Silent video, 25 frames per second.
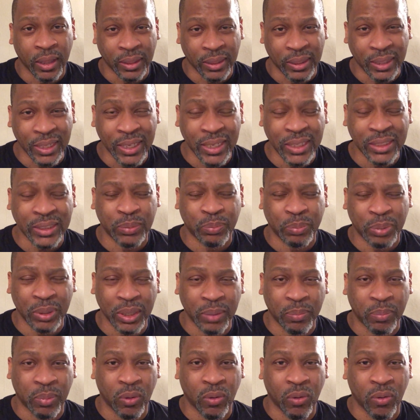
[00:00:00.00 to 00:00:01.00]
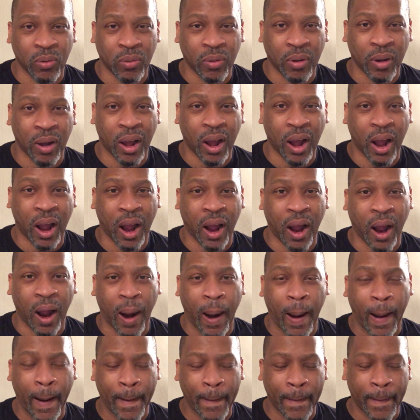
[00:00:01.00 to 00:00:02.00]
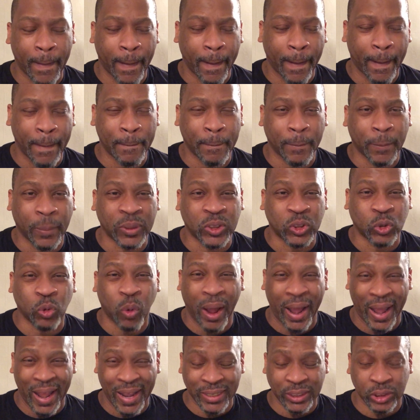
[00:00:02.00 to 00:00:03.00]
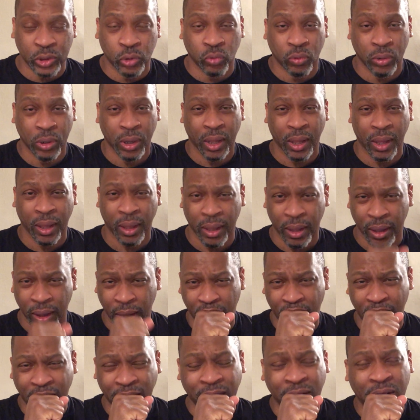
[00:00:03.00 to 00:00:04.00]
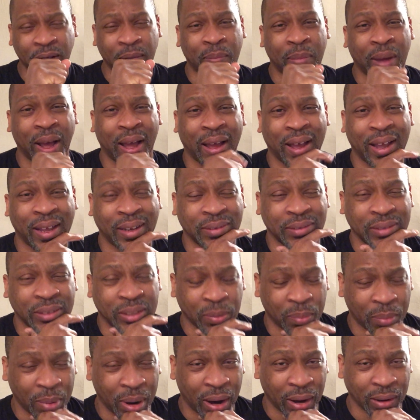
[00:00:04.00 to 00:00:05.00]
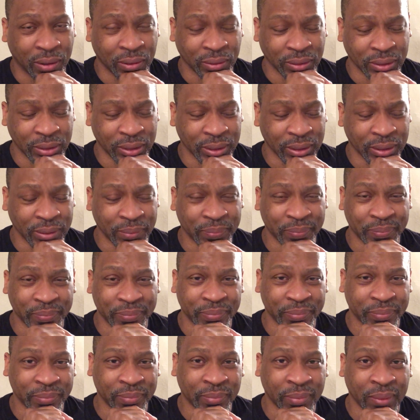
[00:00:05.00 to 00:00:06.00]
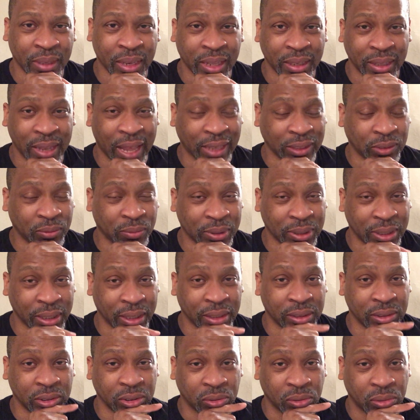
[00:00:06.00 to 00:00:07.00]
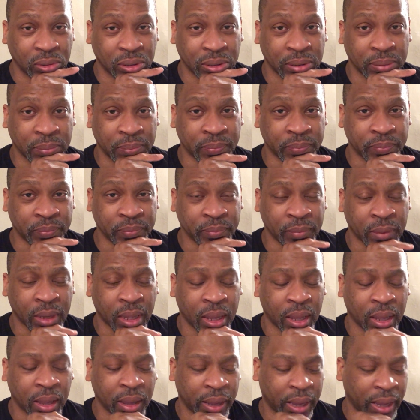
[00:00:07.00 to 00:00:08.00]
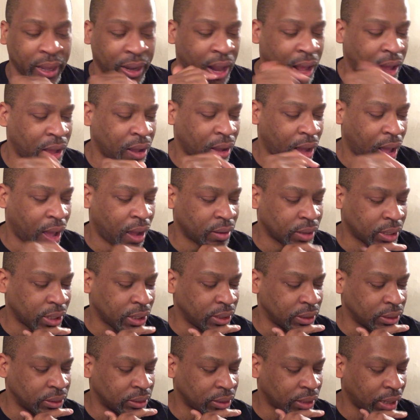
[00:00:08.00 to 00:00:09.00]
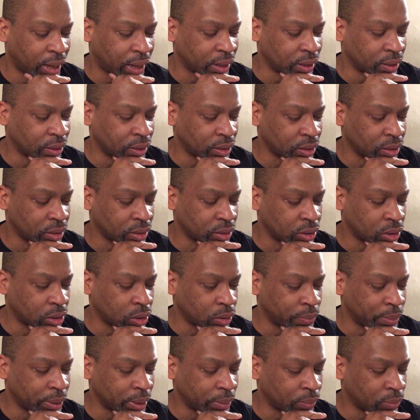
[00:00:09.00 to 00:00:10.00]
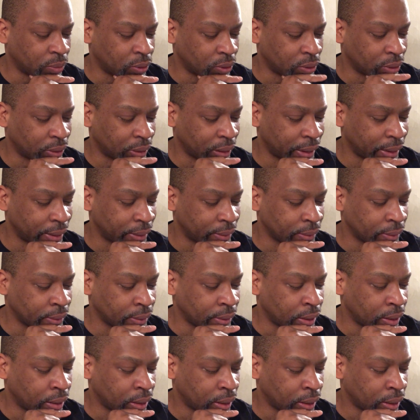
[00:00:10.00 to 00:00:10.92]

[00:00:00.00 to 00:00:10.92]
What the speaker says: These people are trying to undermine democracy. That's what they're doing. And I'll get into that a little bit more later.